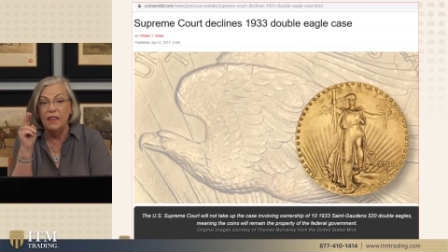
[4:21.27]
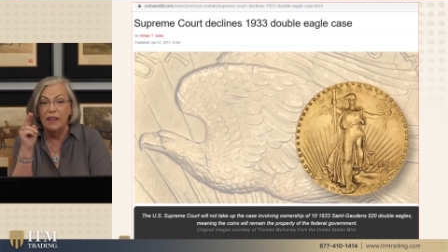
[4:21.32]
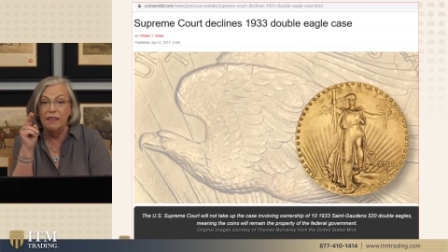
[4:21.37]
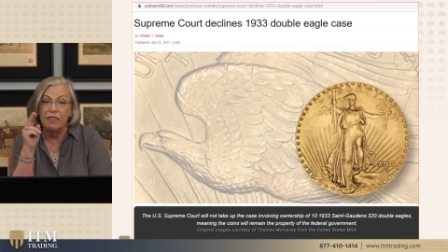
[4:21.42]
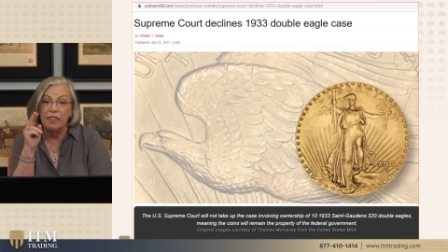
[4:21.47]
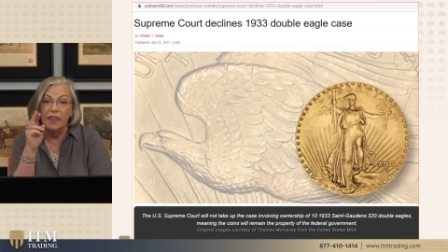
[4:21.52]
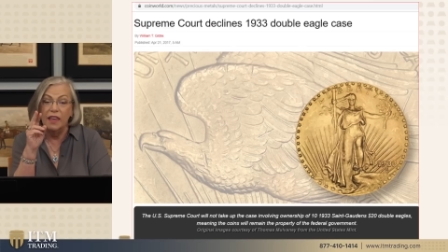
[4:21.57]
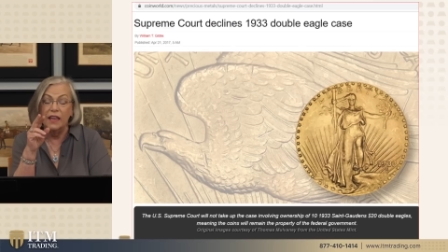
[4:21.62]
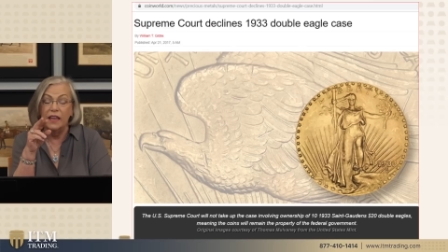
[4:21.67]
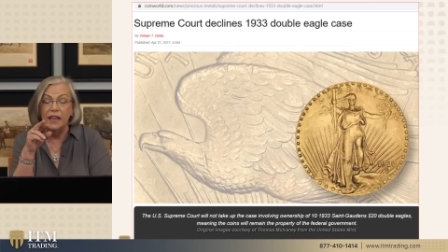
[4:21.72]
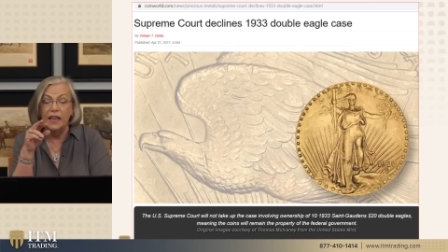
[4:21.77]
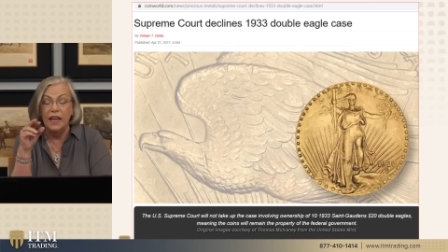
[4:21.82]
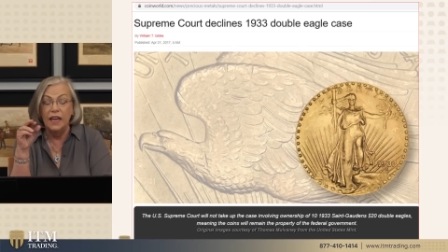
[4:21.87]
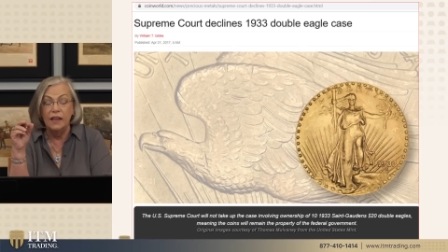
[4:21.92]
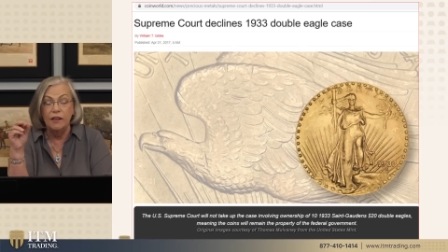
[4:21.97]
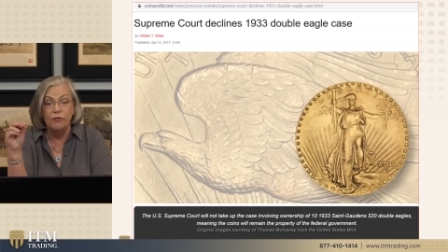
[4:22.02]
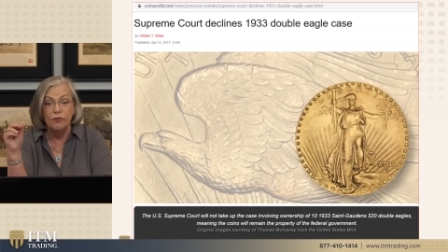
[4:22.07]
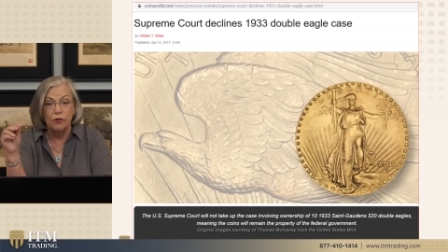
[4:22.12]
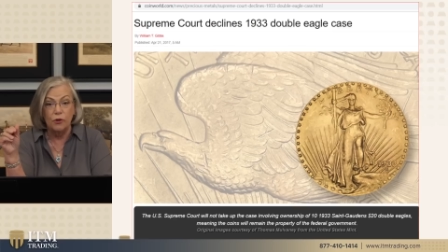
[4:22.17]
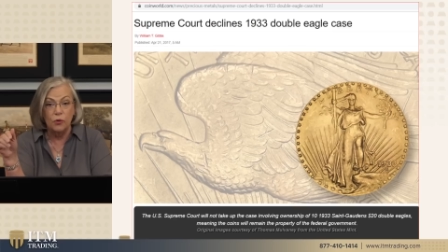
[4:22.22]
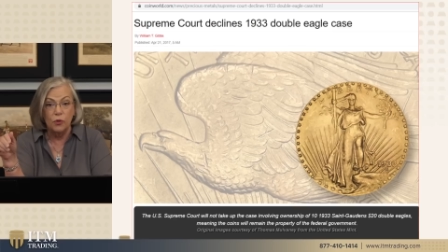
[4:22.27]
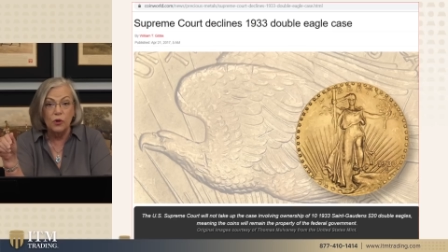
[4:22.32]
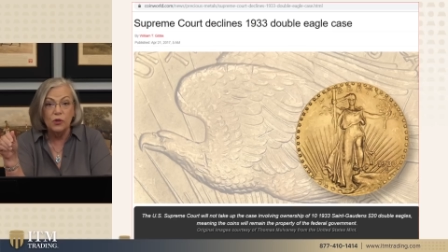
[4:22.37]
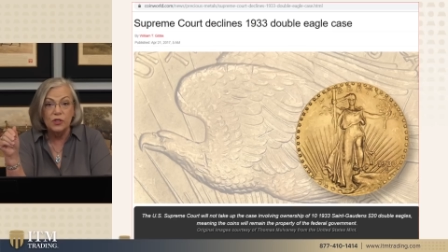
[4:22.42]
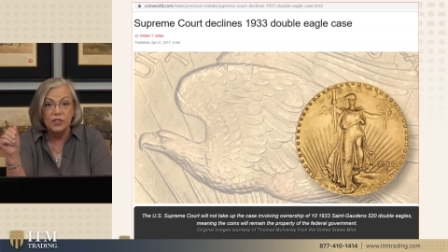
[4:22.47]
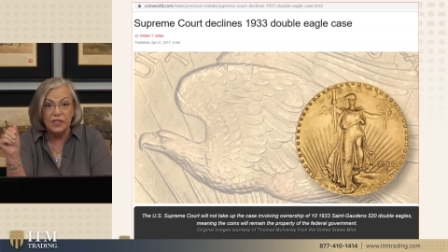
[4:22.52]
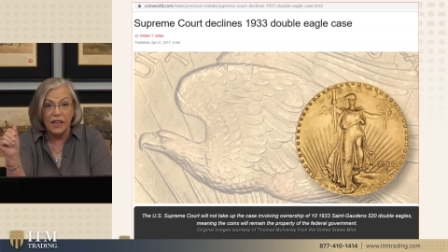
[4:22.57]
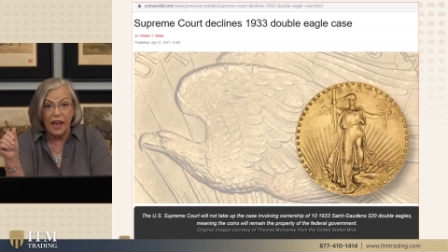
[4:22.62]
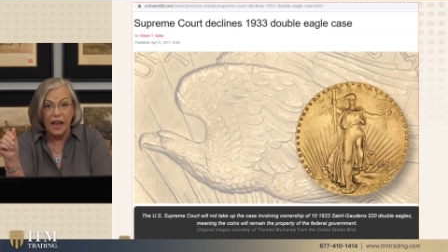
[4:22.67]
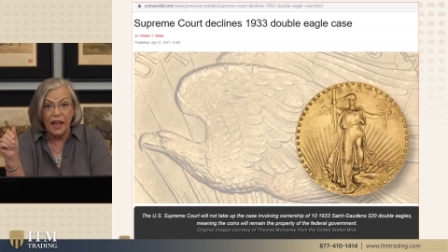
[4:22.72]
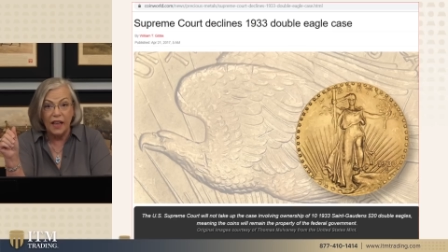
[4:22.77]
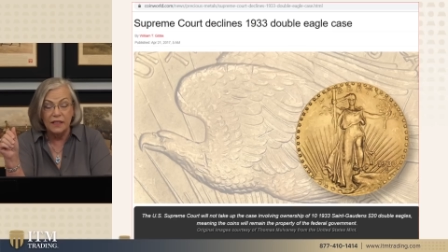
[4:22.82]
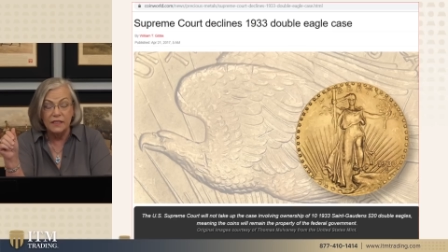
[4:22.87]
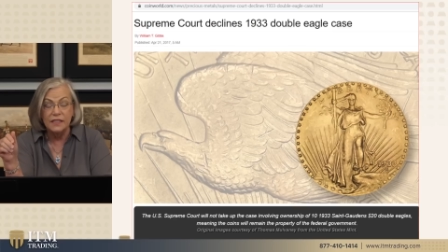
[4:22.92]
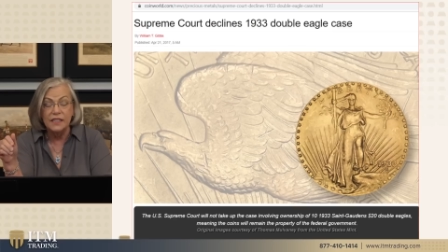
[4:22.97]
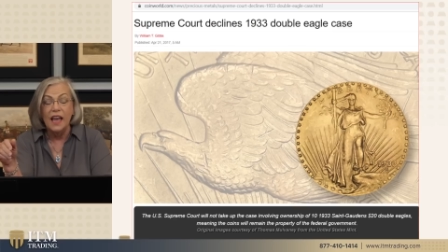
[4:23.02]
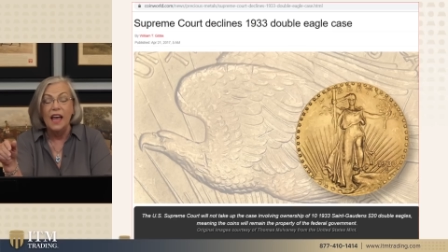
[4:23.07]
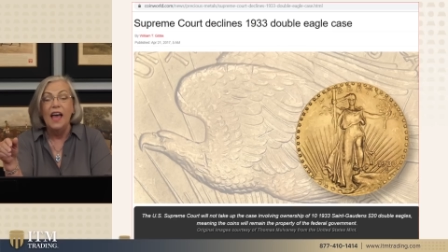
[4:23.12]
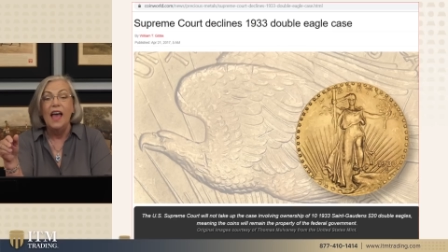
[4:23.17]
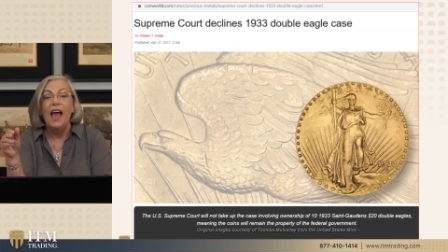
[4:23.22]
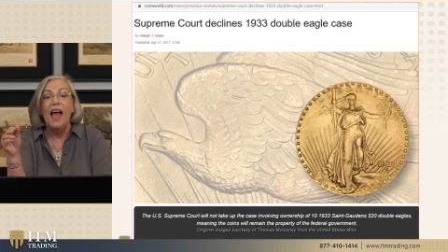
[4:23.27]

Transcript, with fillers: they think, King Farouk's hands.